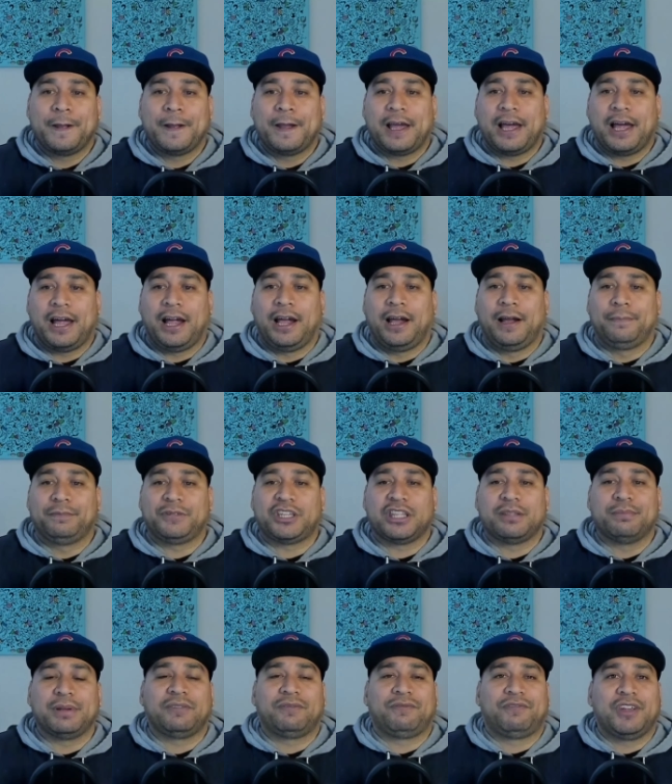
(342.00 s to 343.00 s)
To the
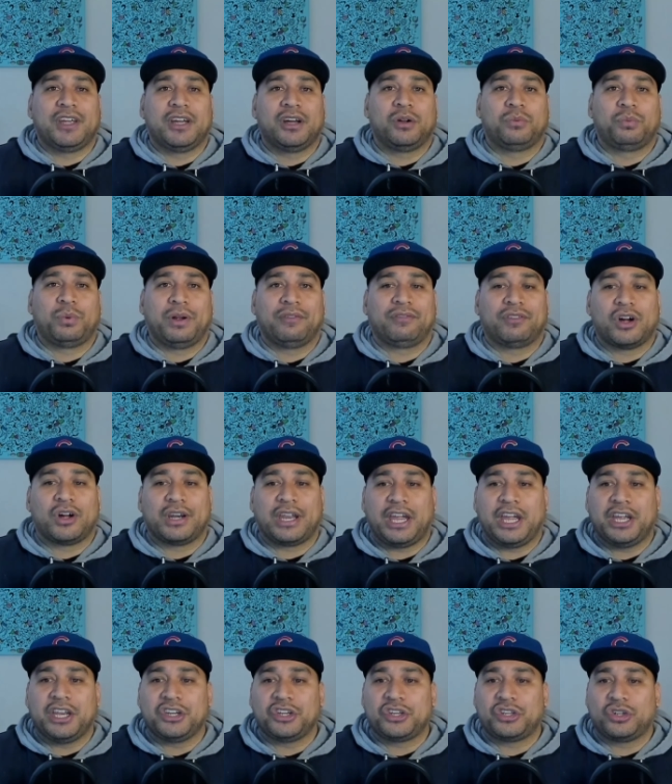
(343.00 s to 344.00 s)
midfield, we've got
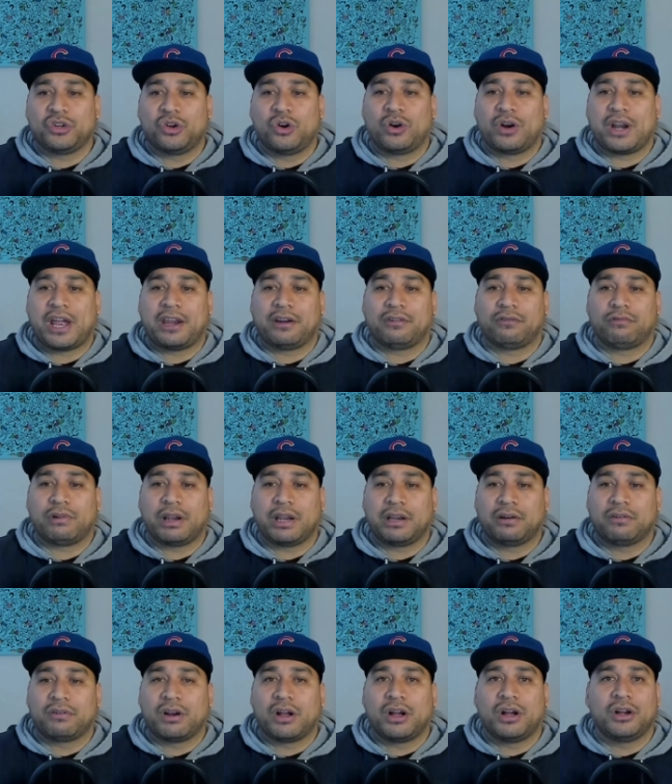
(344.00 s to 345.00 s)
Henshaw and
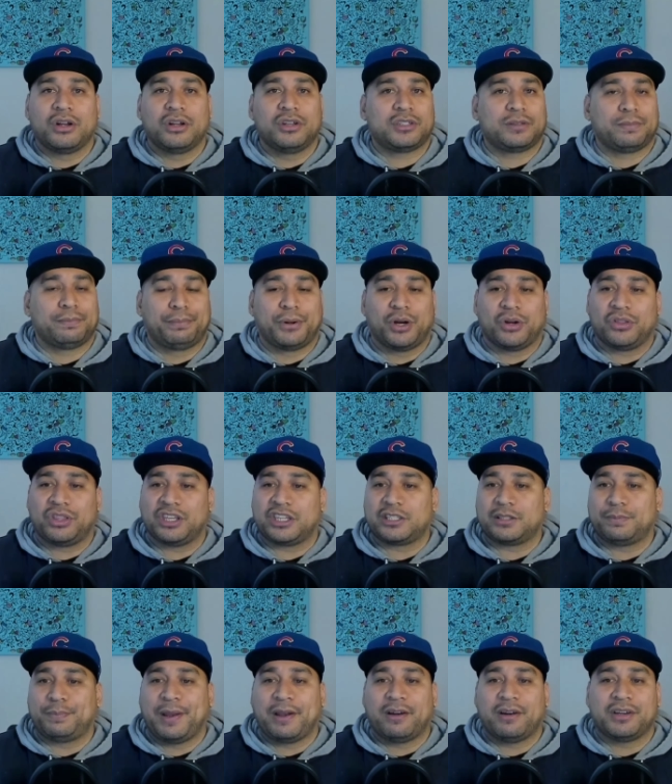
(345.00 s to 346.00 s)
Ringrose, both
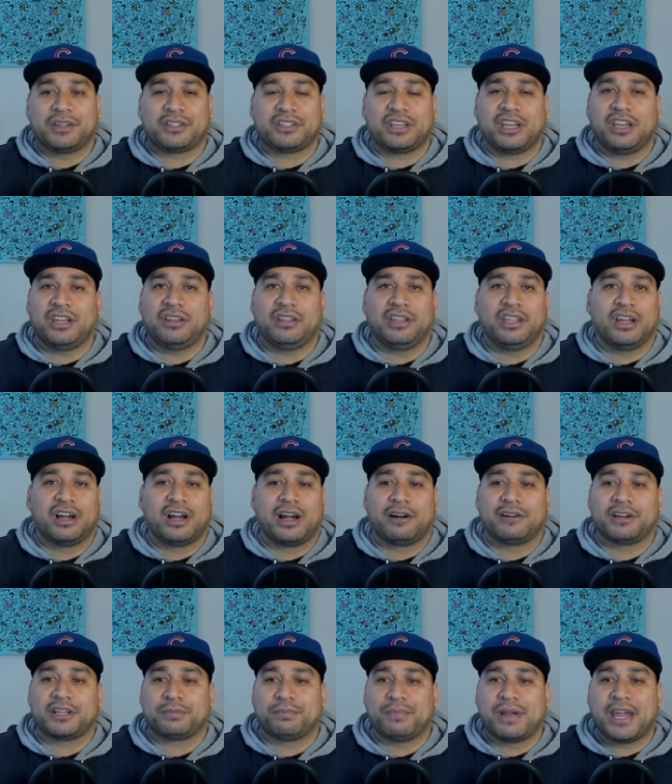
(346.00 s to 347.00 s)
experienced in the
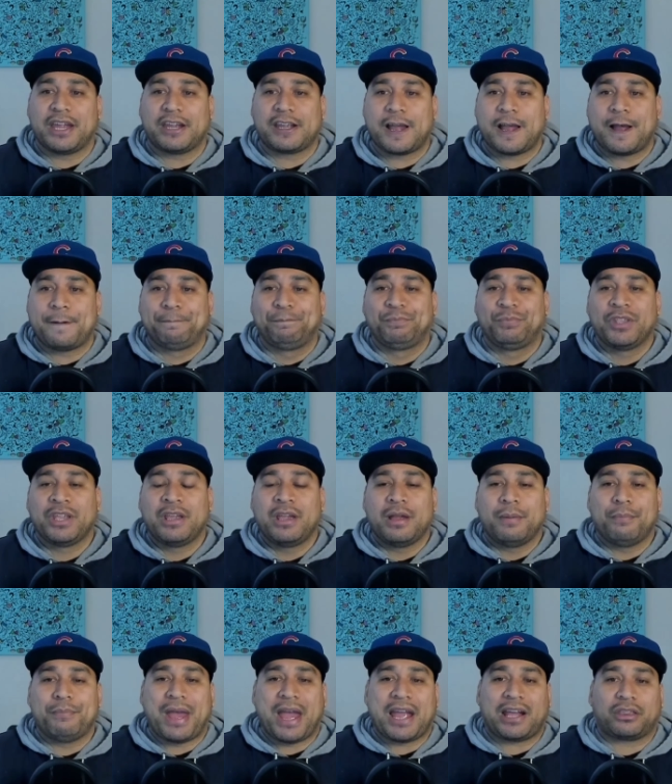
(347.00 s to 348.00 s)
Irish makeup.
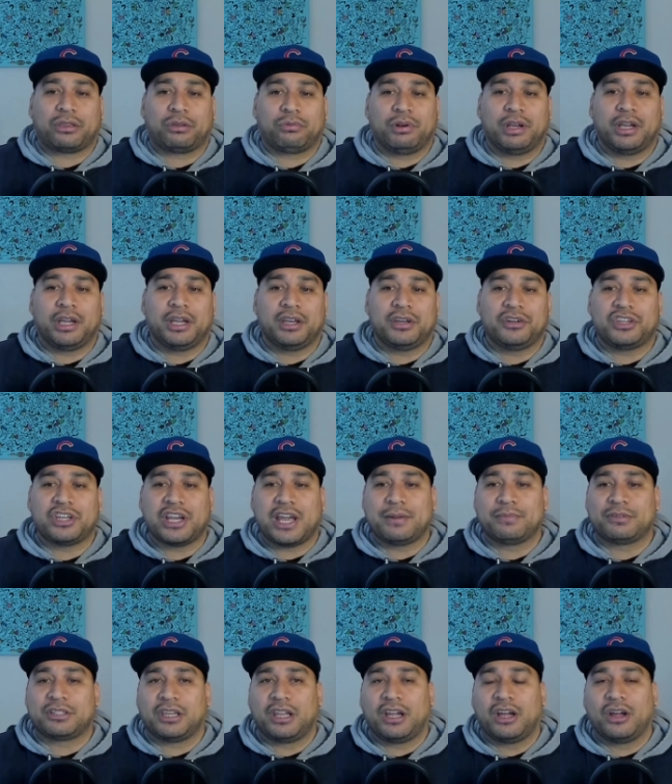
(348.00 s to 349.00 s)
Back three,
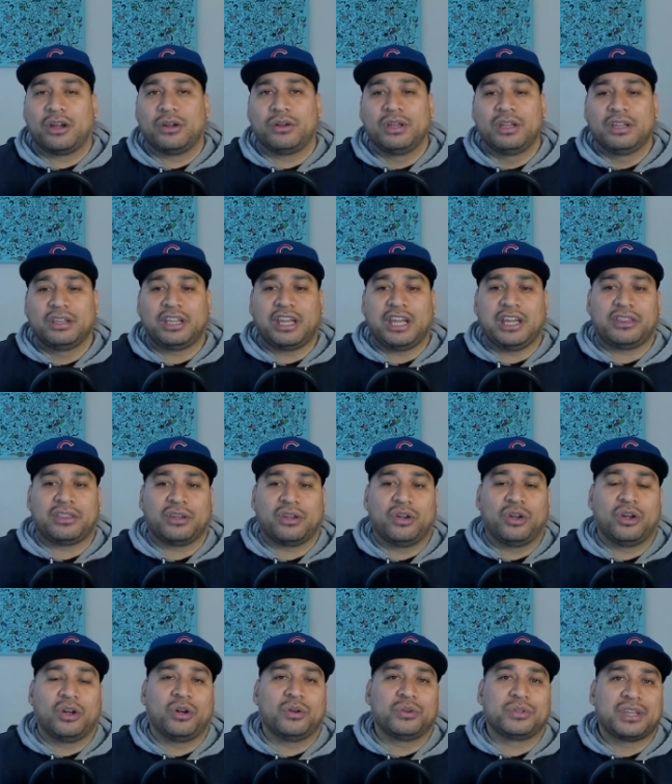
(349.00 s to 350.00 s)
James Lowe, Keith
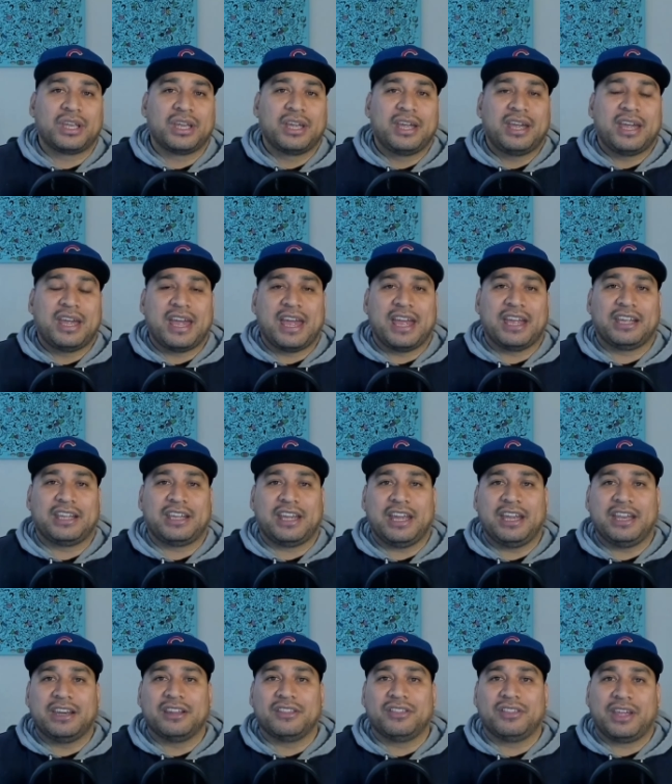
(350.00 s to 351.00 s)
Earls, and
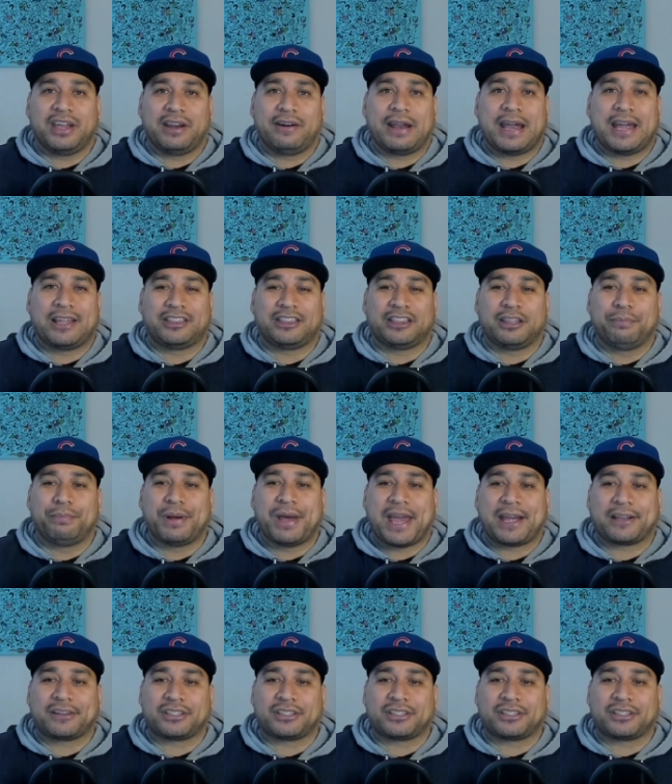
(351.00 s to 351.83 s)
Keenan there at the back.